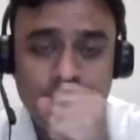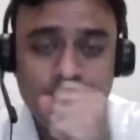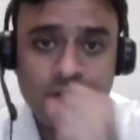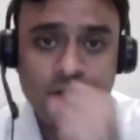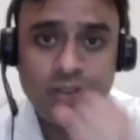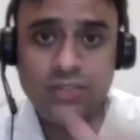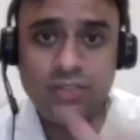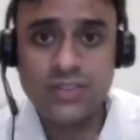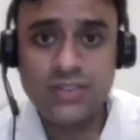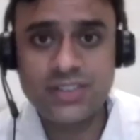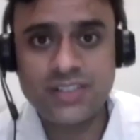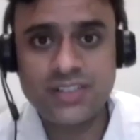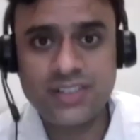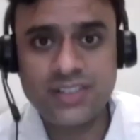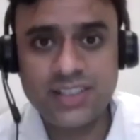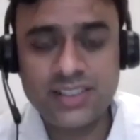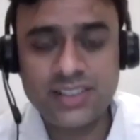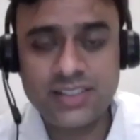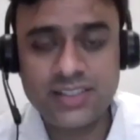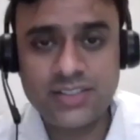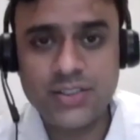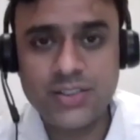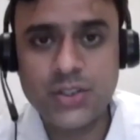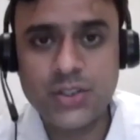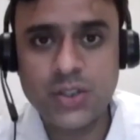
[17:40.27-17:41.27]
Now, he was really
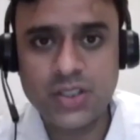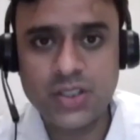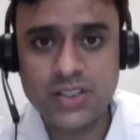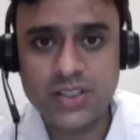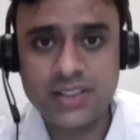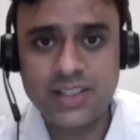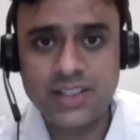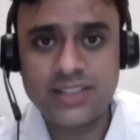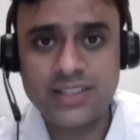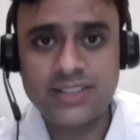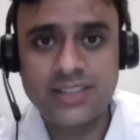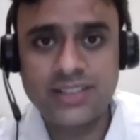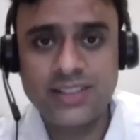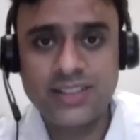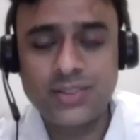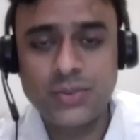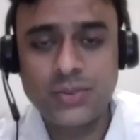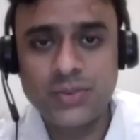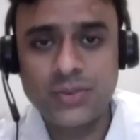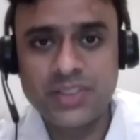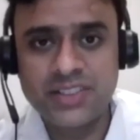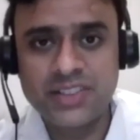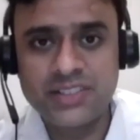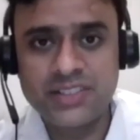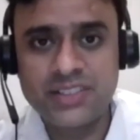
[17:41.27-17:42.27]
shocked actually
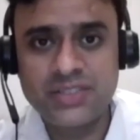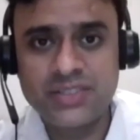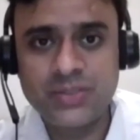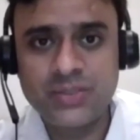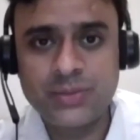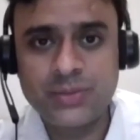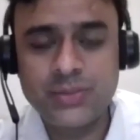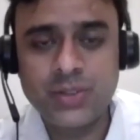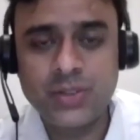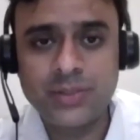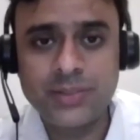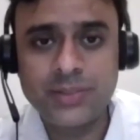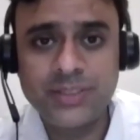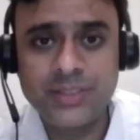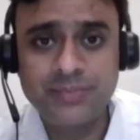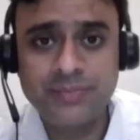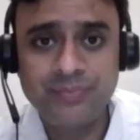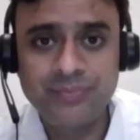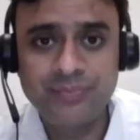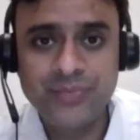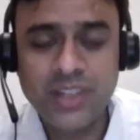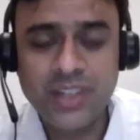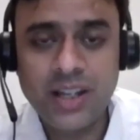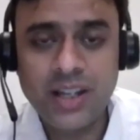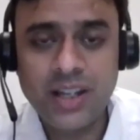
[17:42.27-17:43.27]
to hear this from Swami
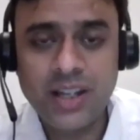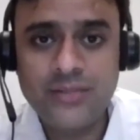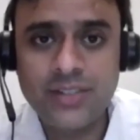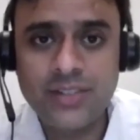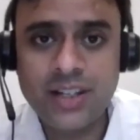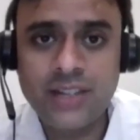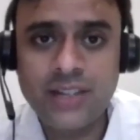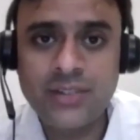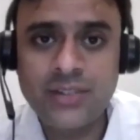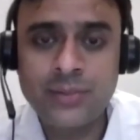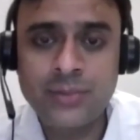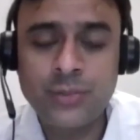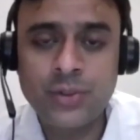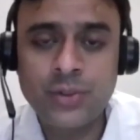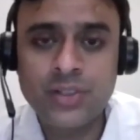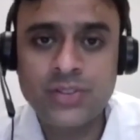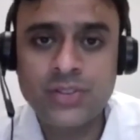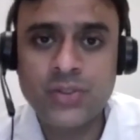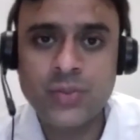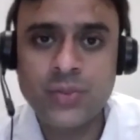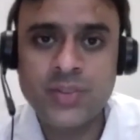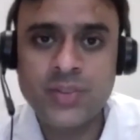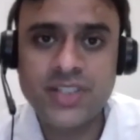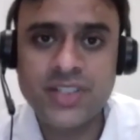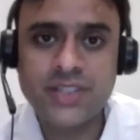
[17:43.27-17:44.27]
after having put in
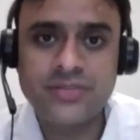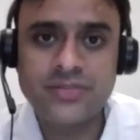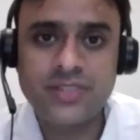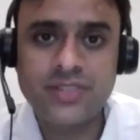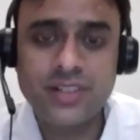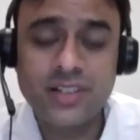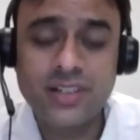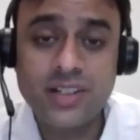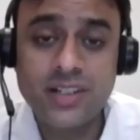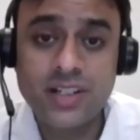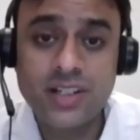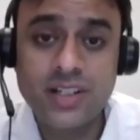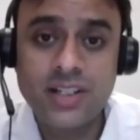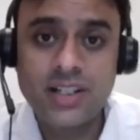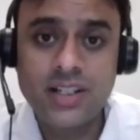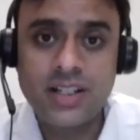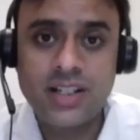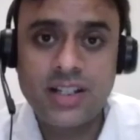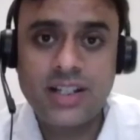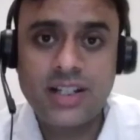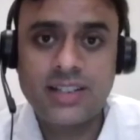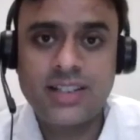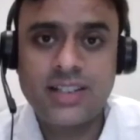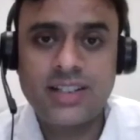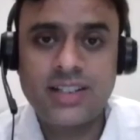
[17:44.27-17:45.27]
so much effort.
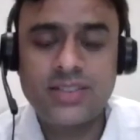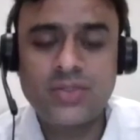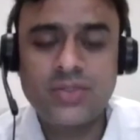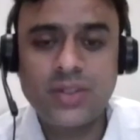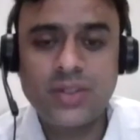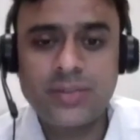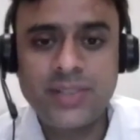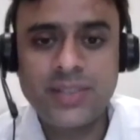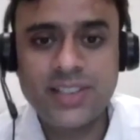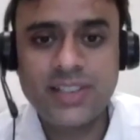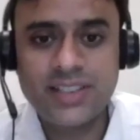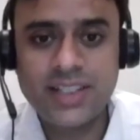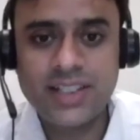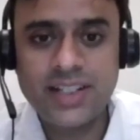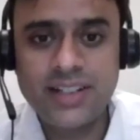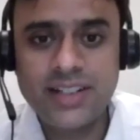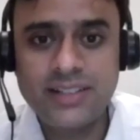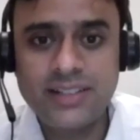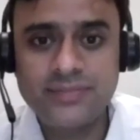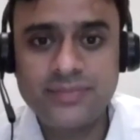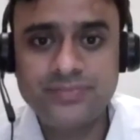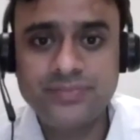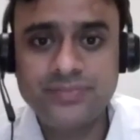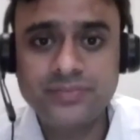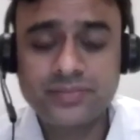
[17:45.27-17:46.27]
And then Swami said,
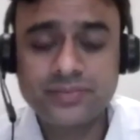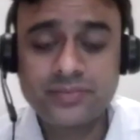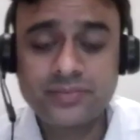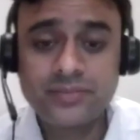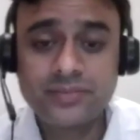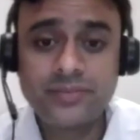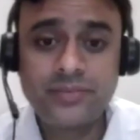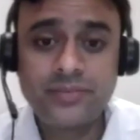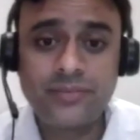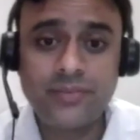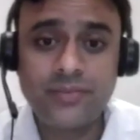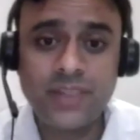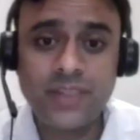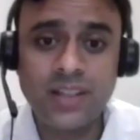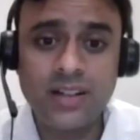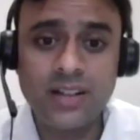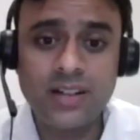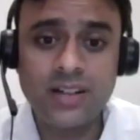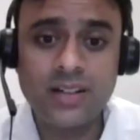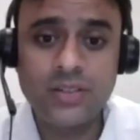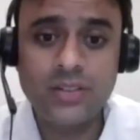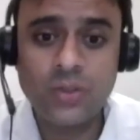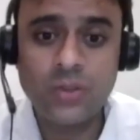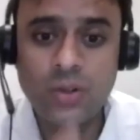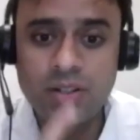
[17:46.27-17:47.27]

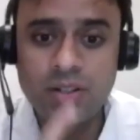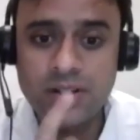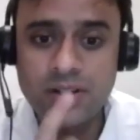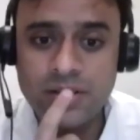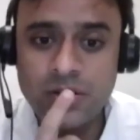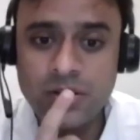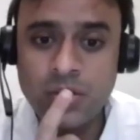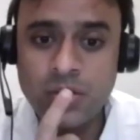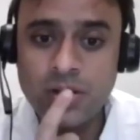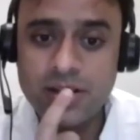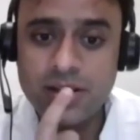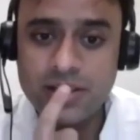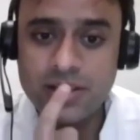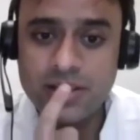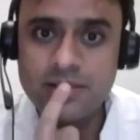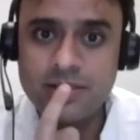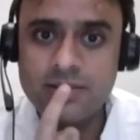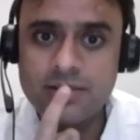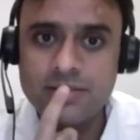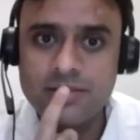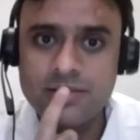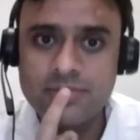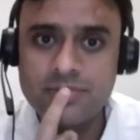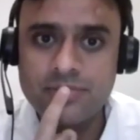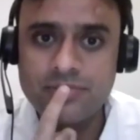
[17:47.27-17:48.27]
not
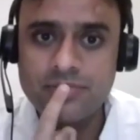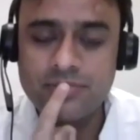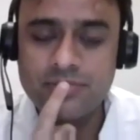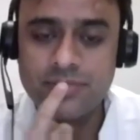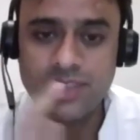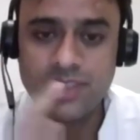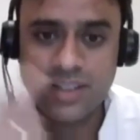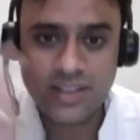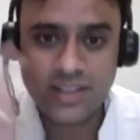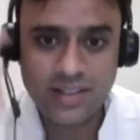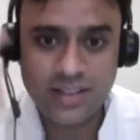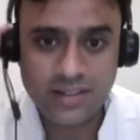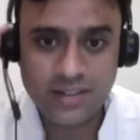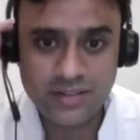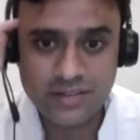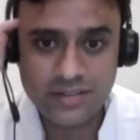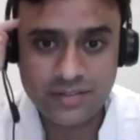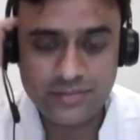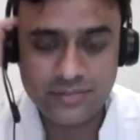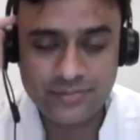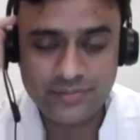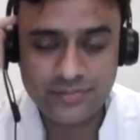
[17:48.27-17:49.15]
here, here.